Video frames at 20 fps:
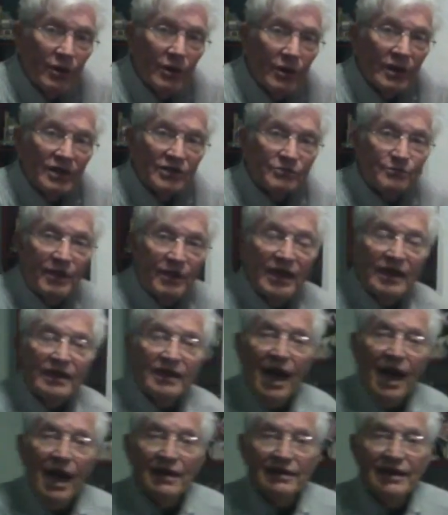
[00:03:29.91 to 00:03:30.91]
is being
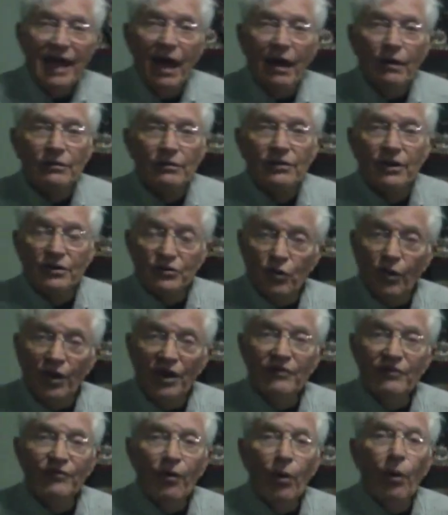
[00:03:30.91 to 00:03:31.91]
knocked out, the
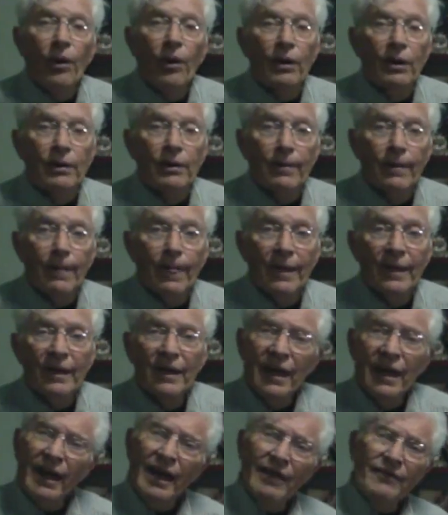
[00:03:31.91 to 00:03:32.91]
24.
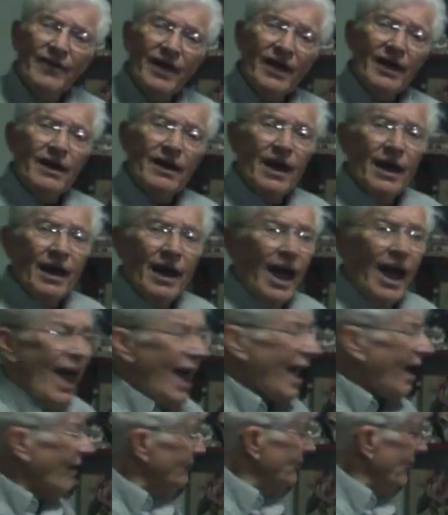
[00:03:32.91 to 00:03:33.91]
And then
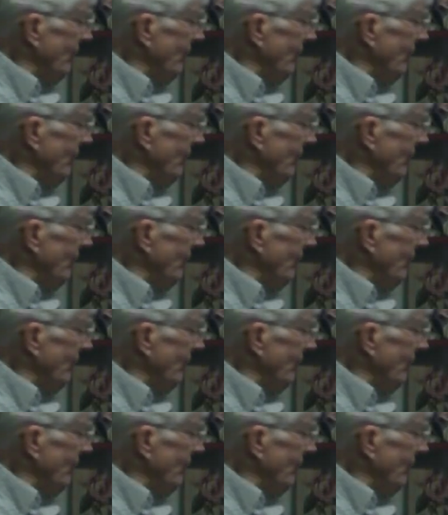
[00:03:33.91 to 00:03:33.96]
have them